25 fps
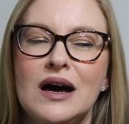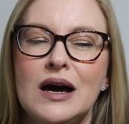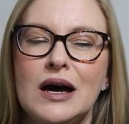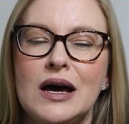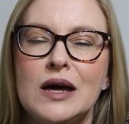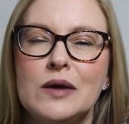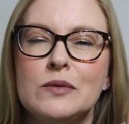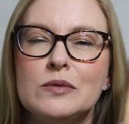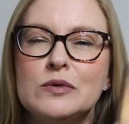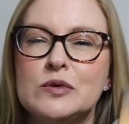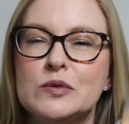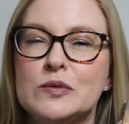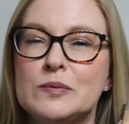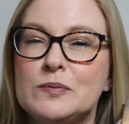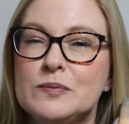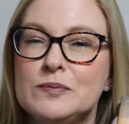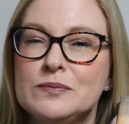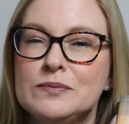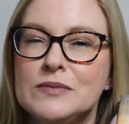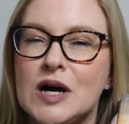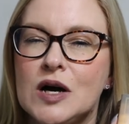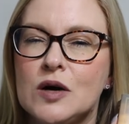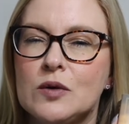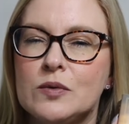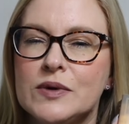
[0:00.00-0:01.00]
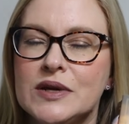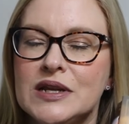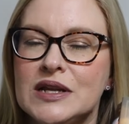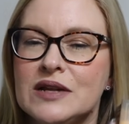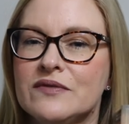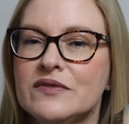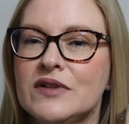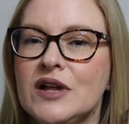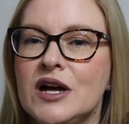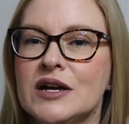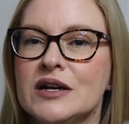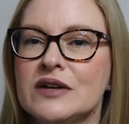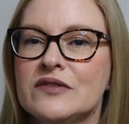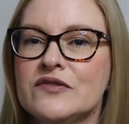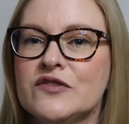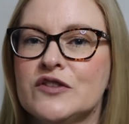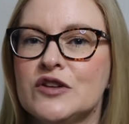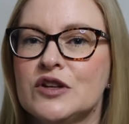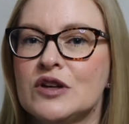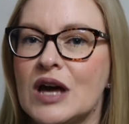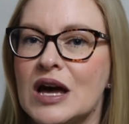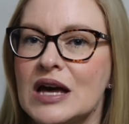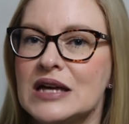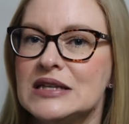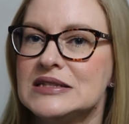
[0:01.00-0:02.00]
I'll reading vlog it for
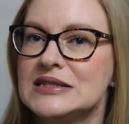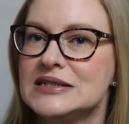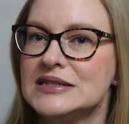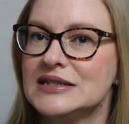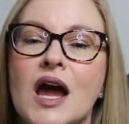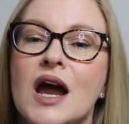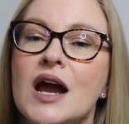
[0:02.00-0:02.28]
you guys.